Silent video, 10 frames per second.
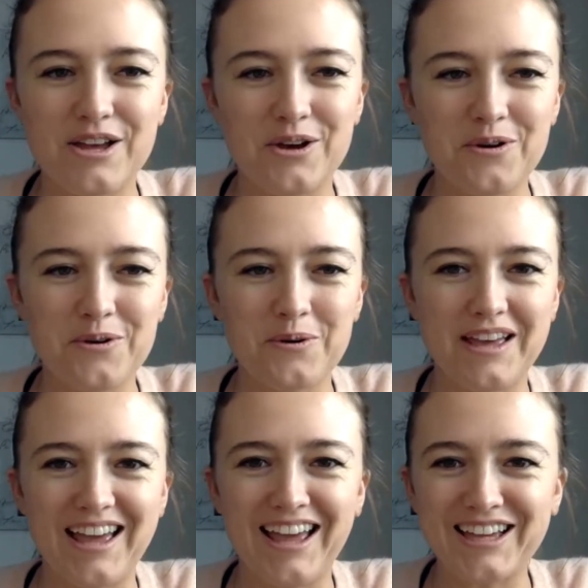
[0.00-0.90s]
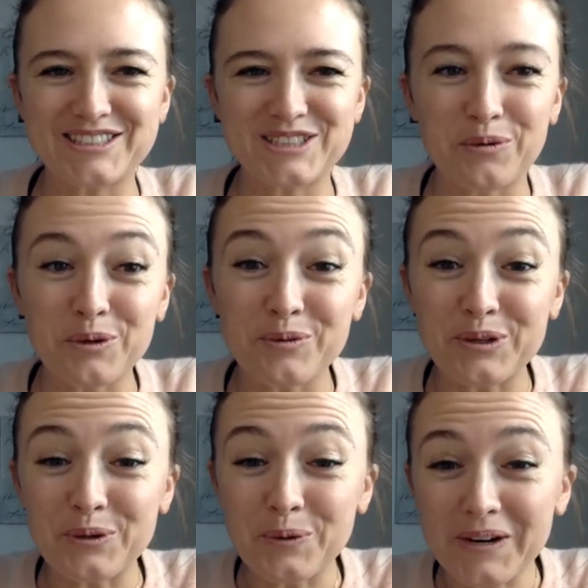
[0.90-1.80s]
Okay, so we're
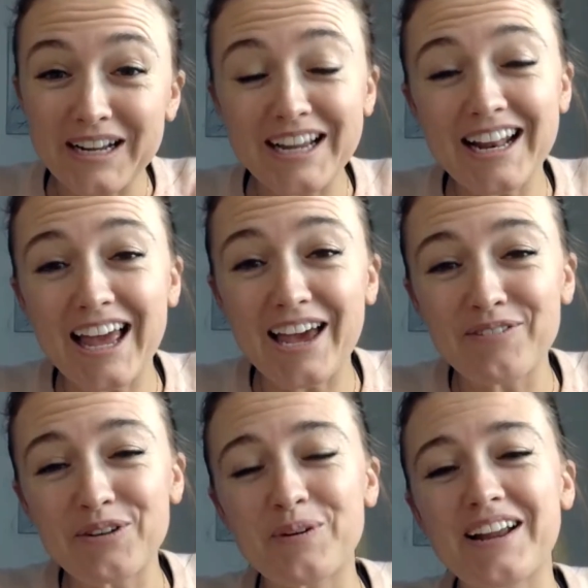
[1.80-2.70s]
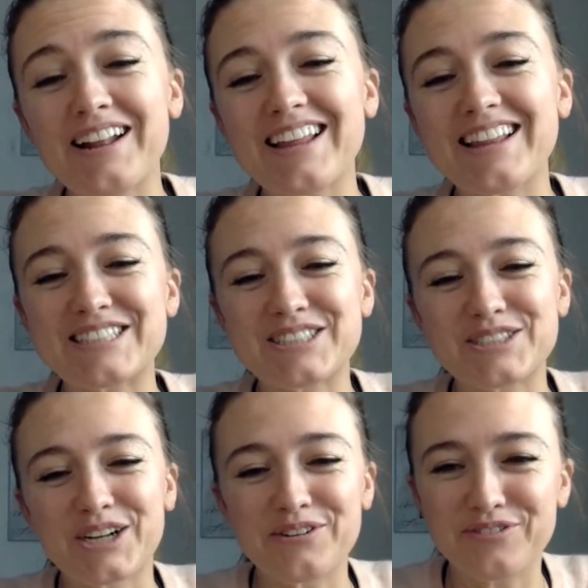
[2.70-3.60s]
recording, everyone. This is
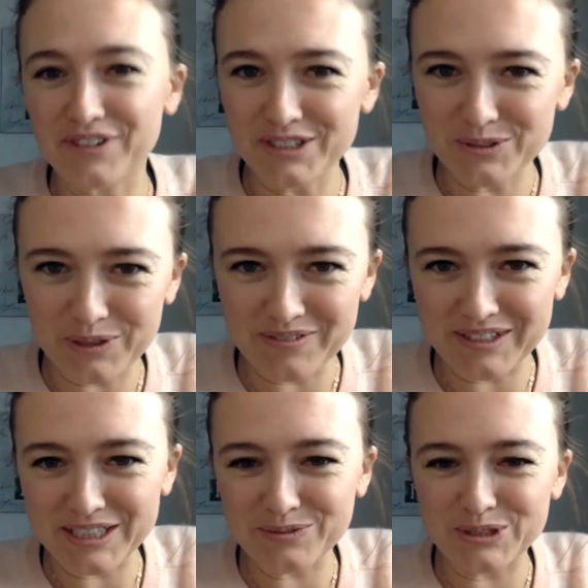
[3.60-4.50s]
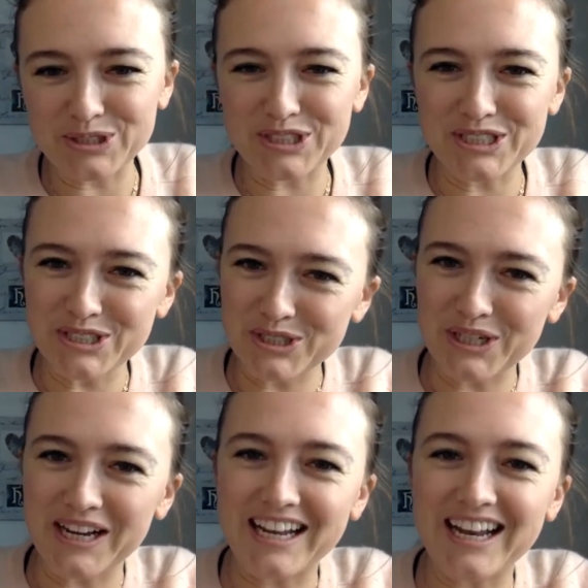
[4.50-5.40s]
our first one of these. We're just
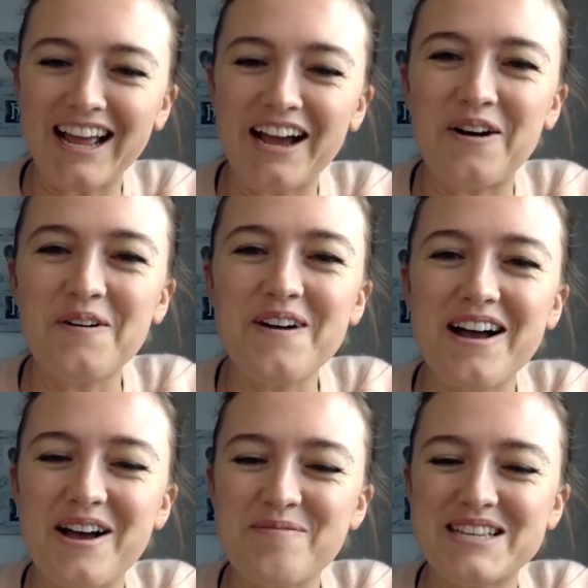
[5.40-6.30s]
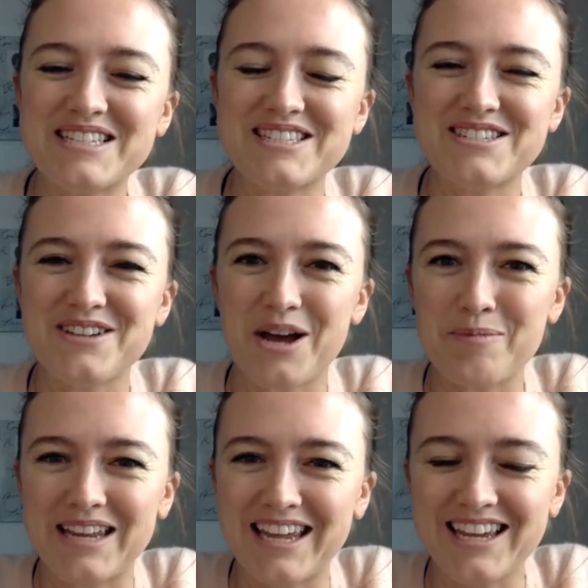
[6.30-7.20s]
trying it out. This is
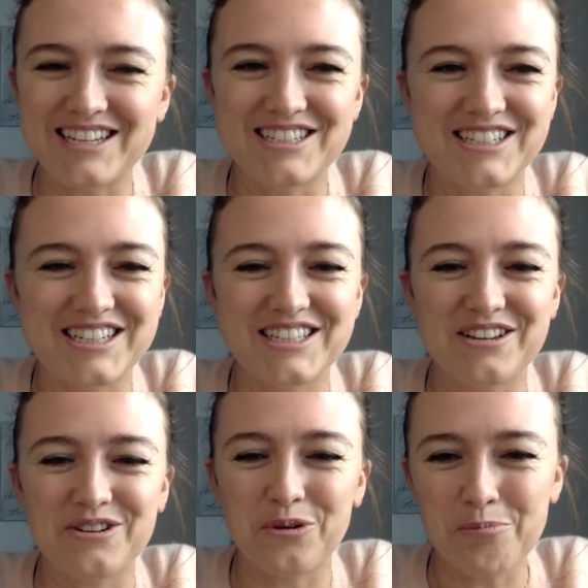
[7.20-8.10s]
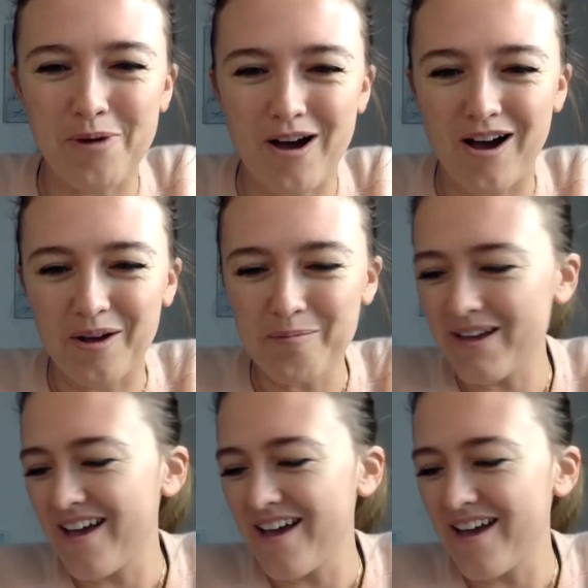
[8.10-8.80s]
Dominique, and she's a new mom.